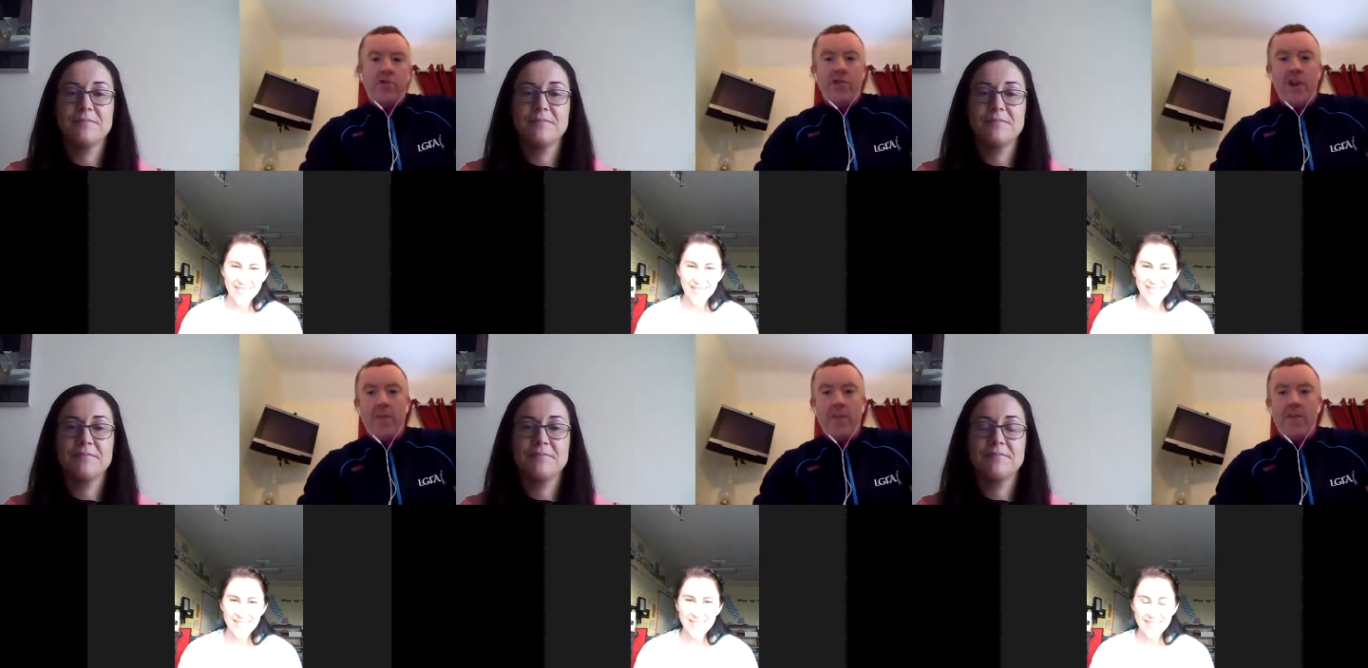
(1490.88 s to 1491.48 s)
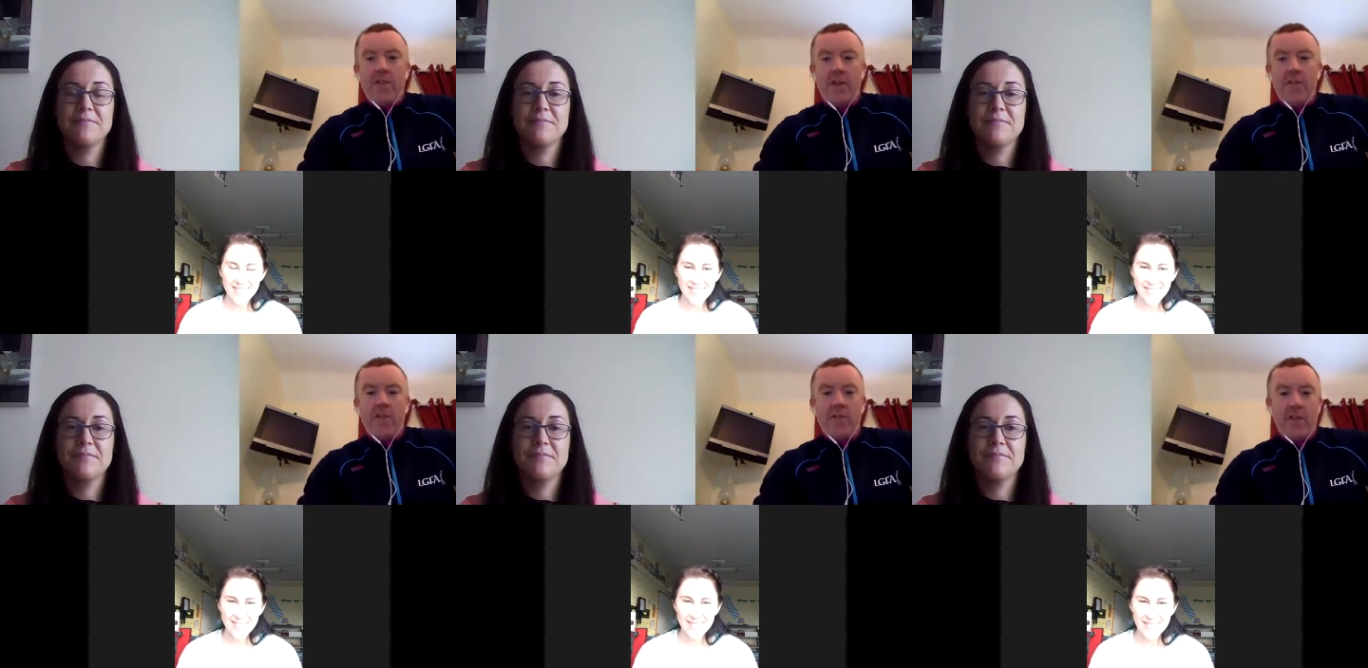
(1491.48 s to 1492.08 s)
Speaker 1: champions
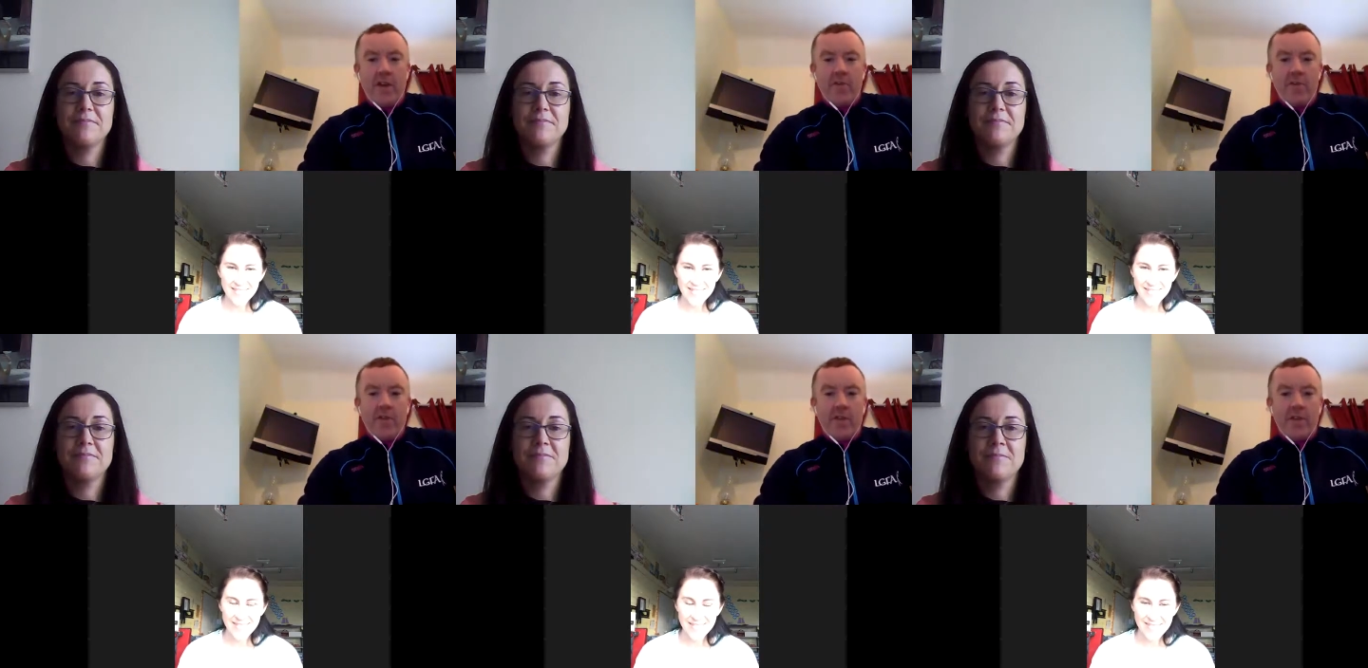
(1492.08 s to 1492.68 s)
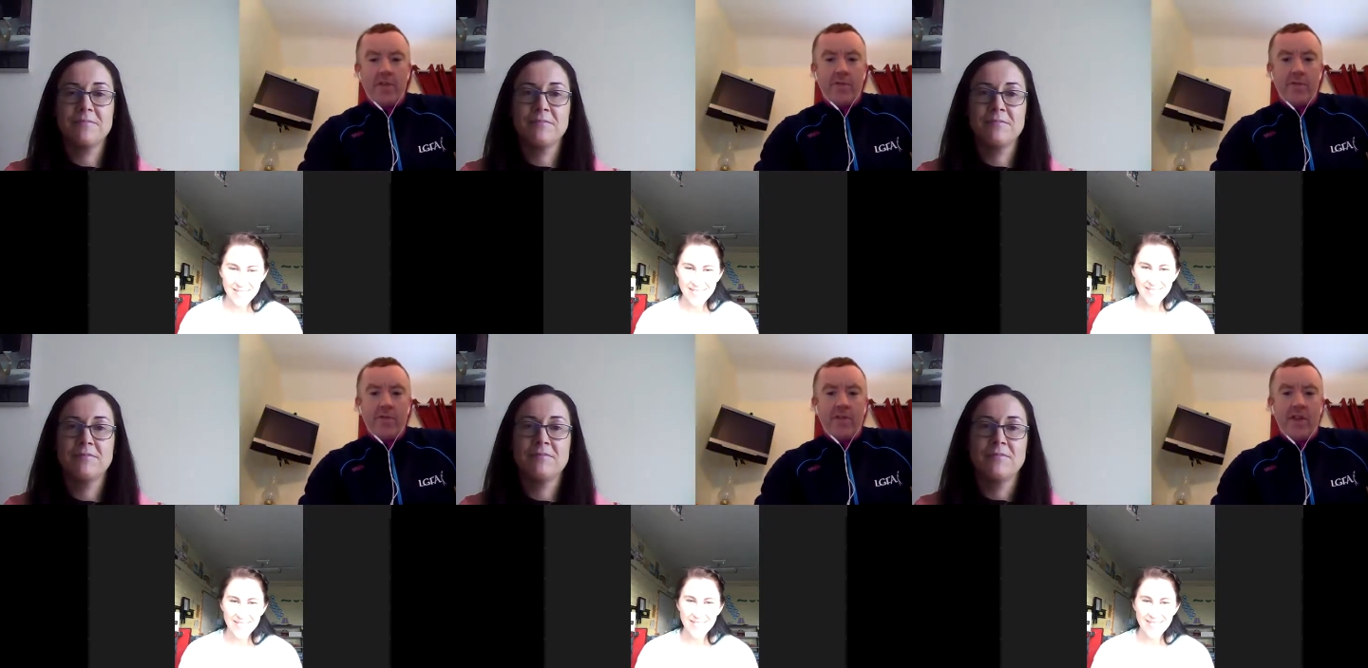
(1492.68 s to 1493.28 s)
in two thousand six.
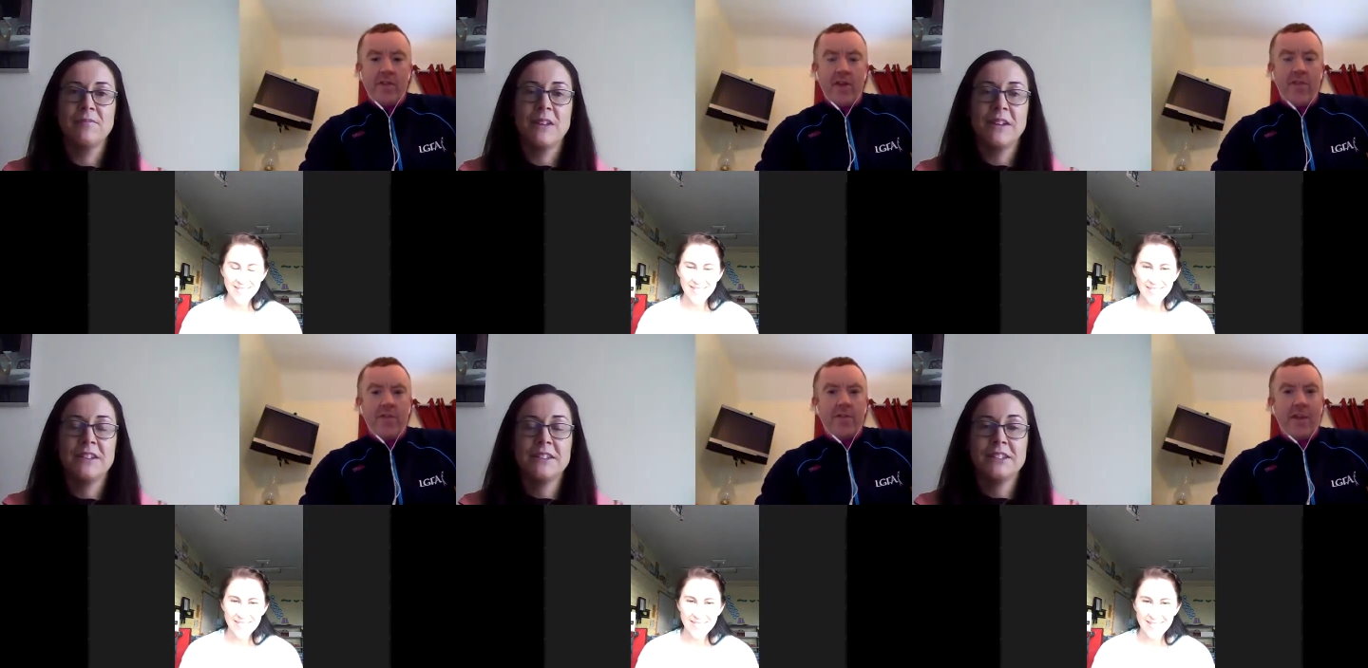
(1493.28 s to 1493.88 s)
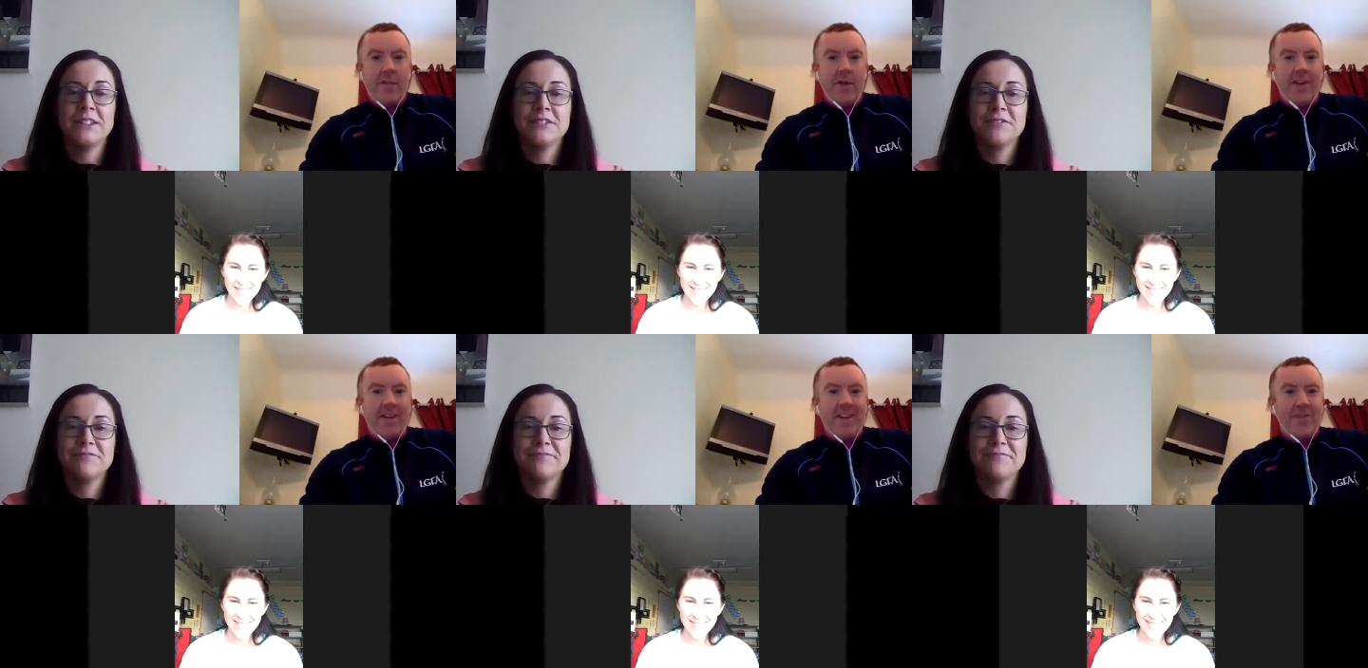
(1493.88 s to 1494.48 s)
Folks, stay safe and stay
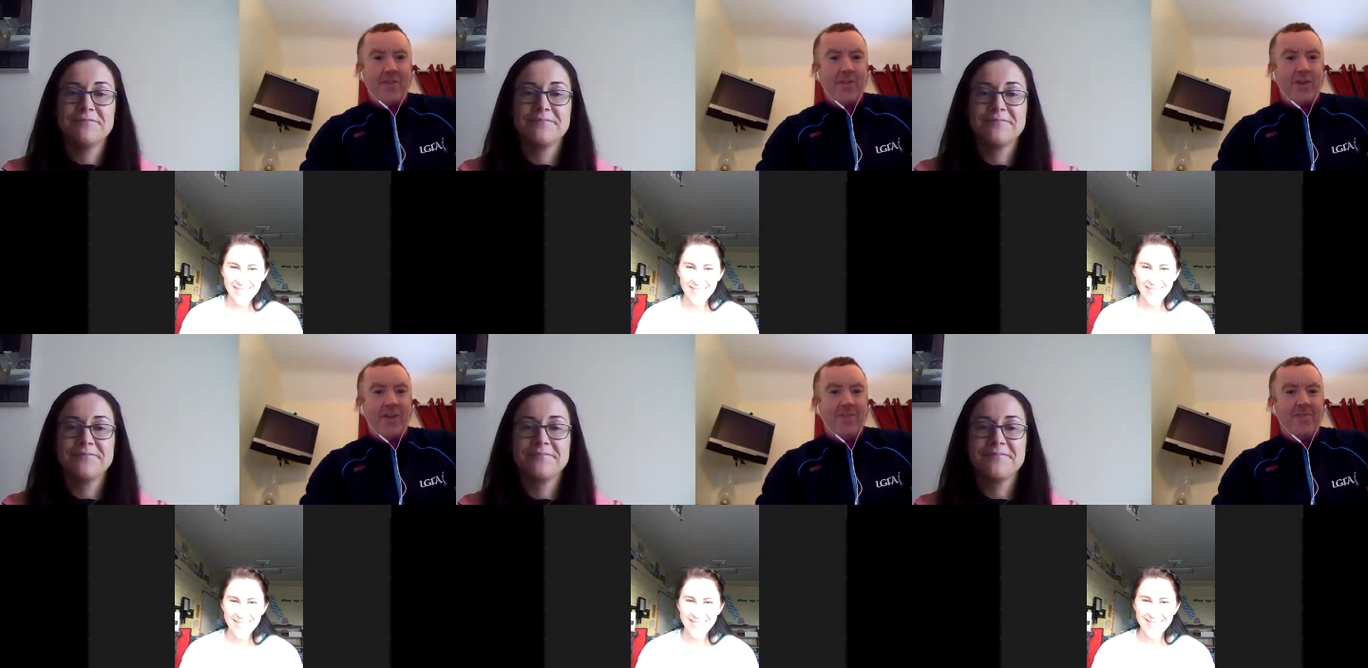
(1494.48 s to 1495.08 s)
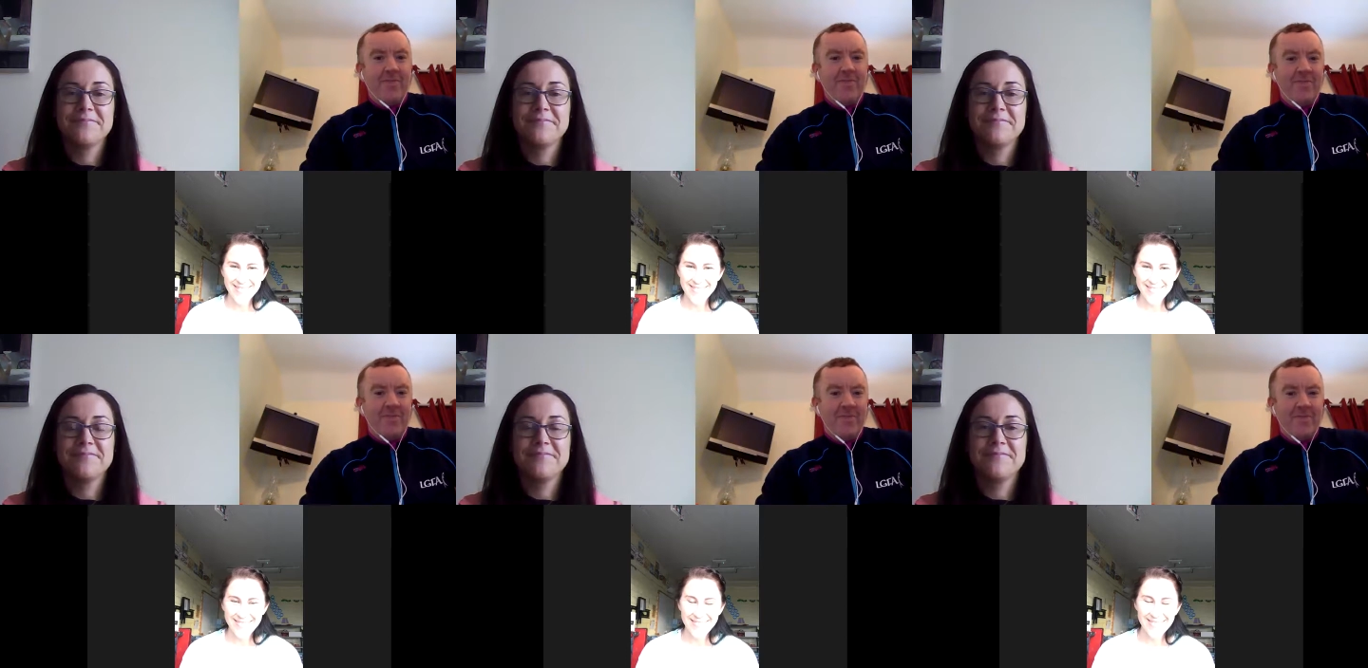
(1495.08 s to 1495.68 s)
well, and thanks for coming on.
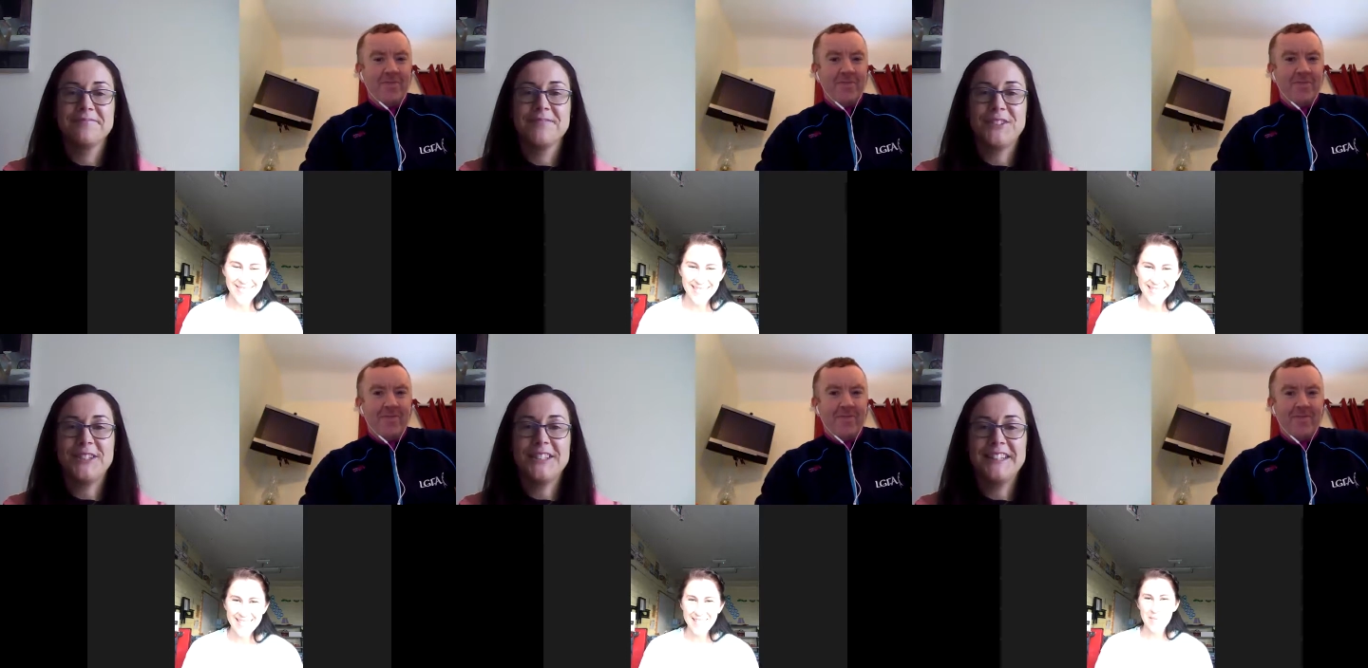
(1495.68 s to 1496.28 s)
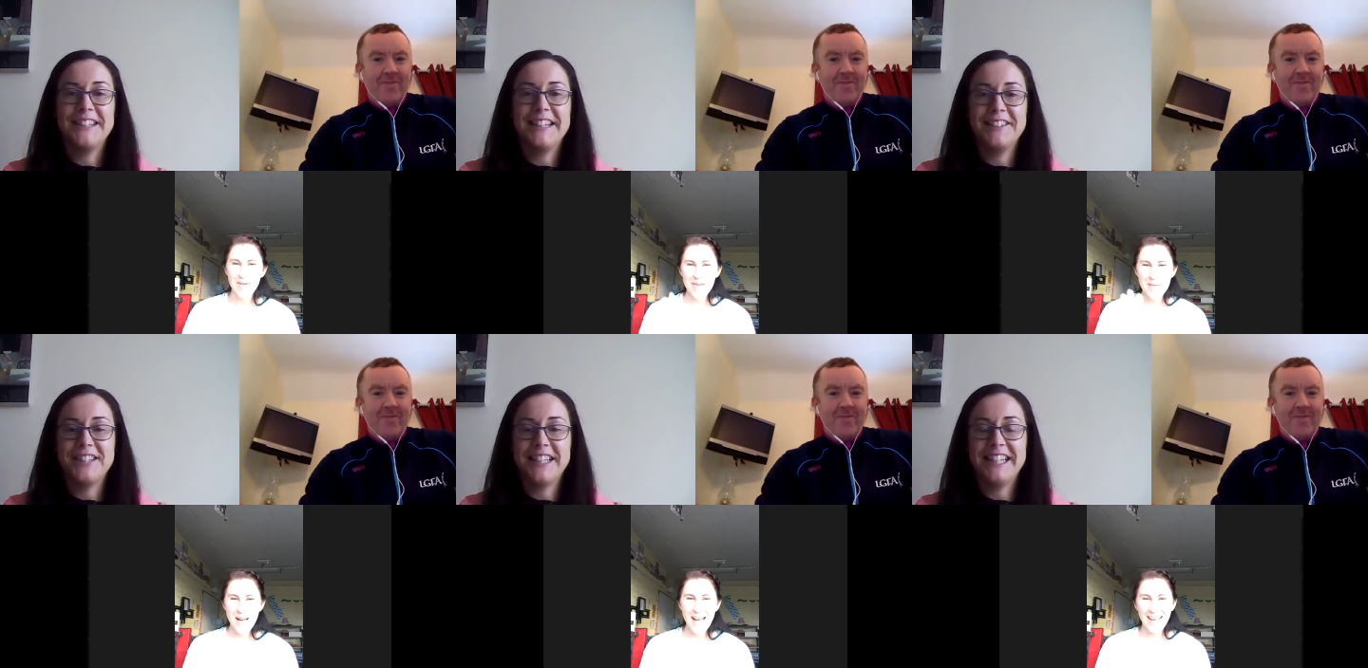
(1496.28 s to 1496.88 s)
Speaker 2: No
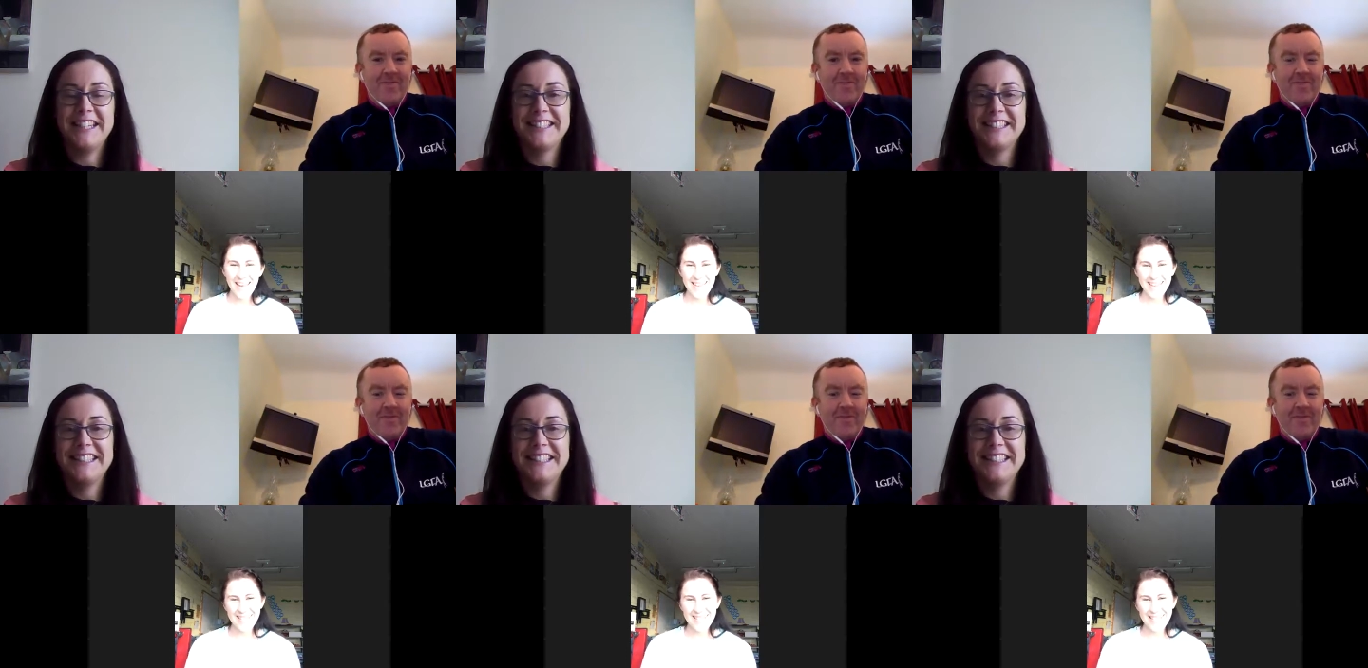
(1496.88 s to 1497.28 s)
problem.